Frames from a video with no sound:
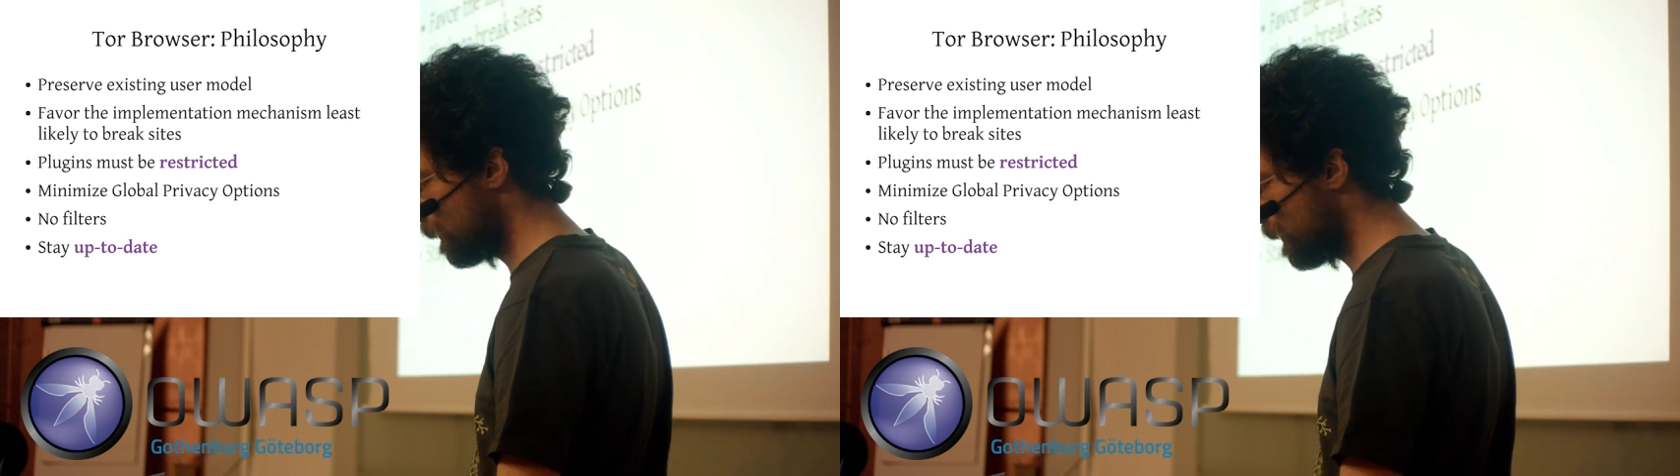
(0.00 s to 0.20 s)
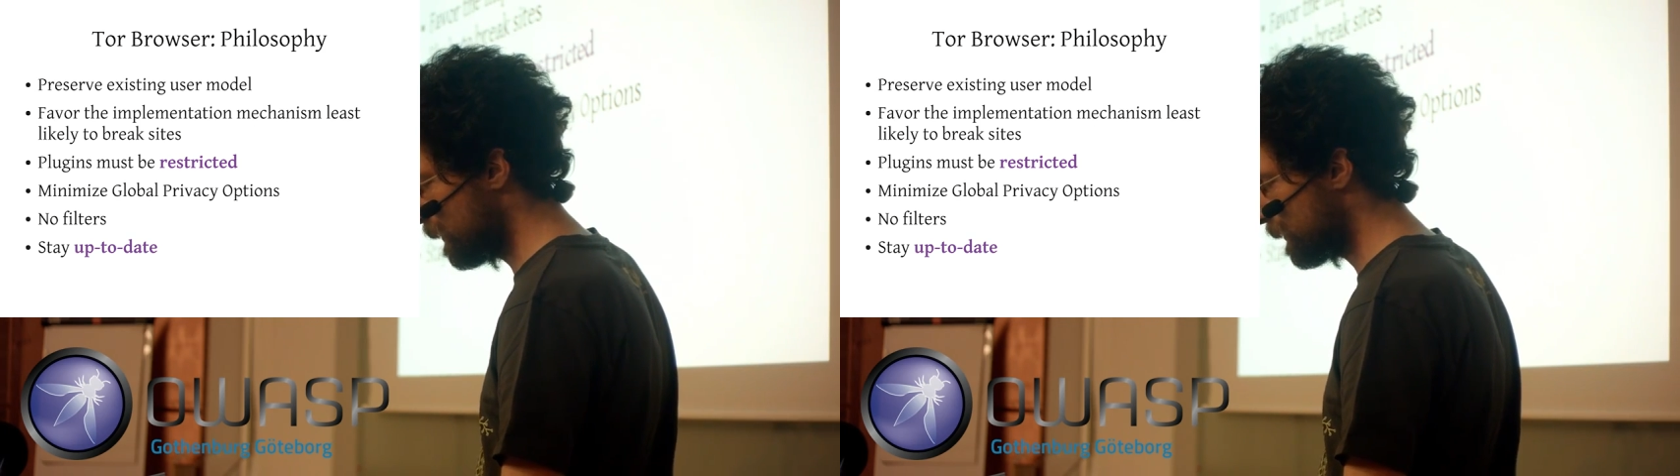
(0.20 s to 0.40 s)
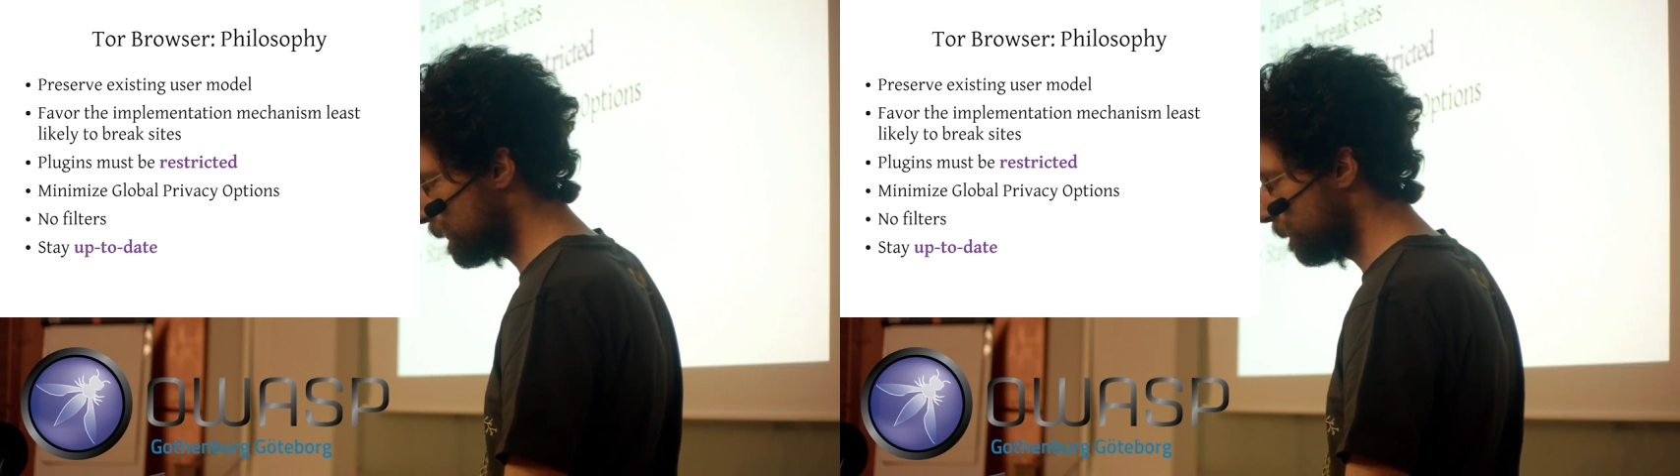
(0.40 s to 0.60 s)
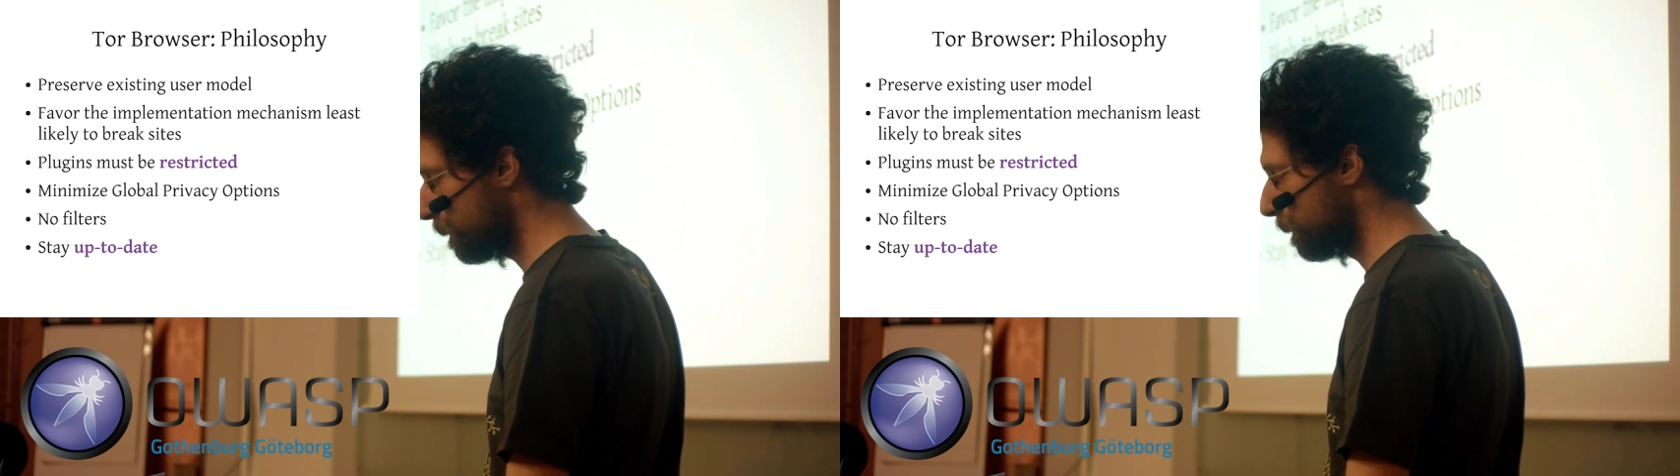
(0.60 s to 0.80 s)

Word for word: of this